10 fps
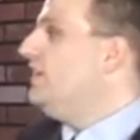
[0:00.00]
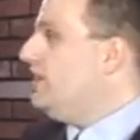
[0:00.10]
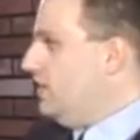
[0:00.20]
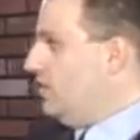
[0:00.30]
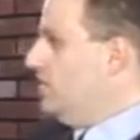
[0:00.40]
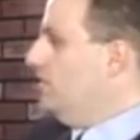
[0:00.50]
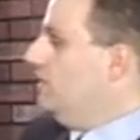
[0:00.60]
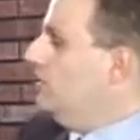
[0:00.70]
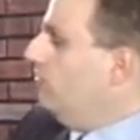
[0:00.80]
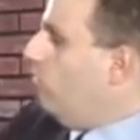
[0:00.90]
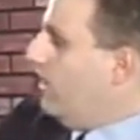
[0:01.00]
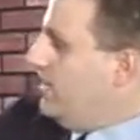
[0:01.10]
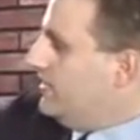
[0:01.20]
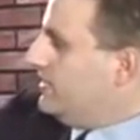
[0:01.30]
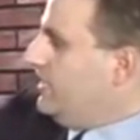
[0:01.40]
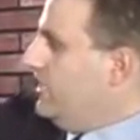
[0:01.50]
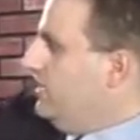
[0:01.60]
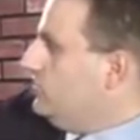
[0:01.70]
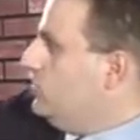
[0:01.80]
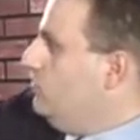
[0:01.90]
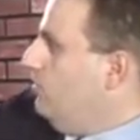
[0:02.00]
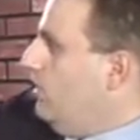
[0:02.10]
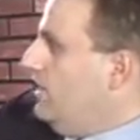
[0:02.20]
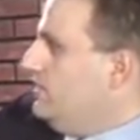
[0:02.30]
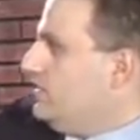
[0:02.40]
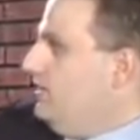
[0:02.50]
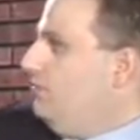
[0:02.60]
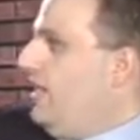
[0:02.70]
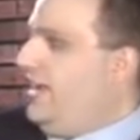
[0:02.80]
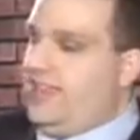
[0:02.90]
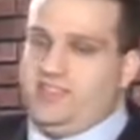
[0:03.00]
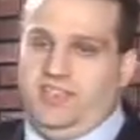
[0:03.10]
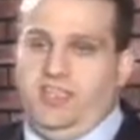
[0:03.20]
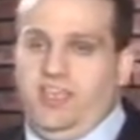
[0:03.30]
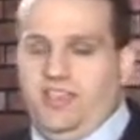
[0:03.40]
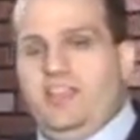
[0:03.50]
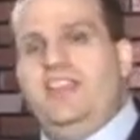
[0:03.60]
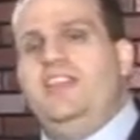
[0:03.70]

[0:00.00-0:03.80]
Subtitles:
Here, white has a king and 2 pawns, and black has a king.